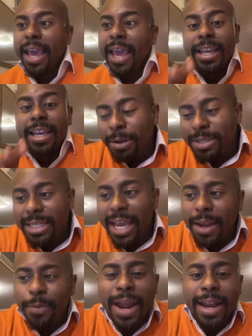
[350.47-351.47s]
He's
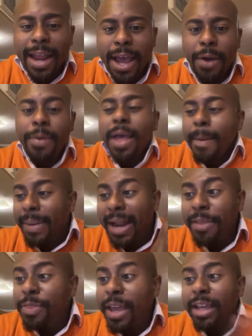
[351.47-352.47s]
outside right now, but
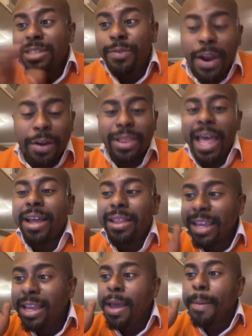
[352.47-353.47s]
I think it's very
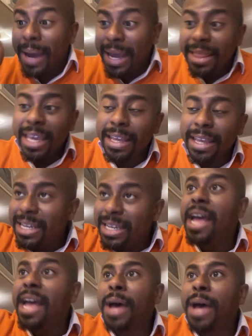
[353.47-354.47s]
likely by the
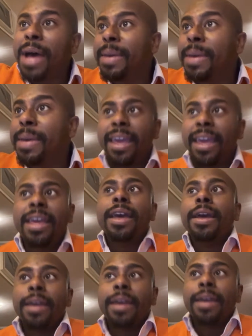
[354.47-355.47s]
time I'm
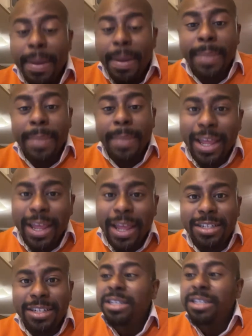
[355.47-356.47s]
in my middle
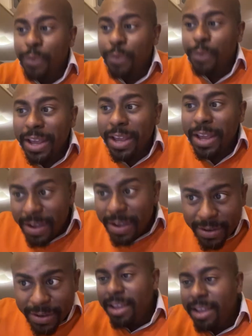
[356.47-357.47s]
ages, 40,
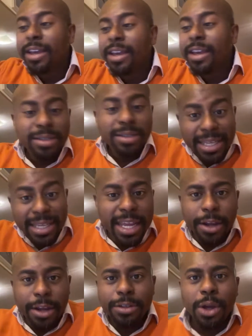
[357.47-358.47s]
50, 60
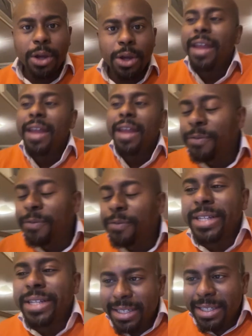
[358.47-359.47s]
years old, Nick
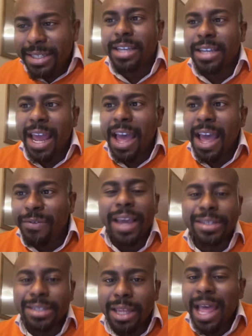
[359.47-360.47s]
Fuentes is gonna have
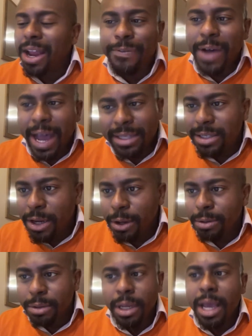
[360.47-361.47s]
like a slot Fox
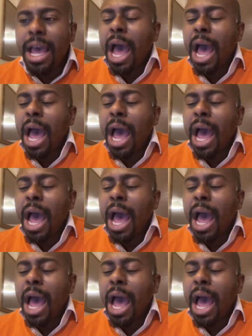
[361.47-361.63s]
News.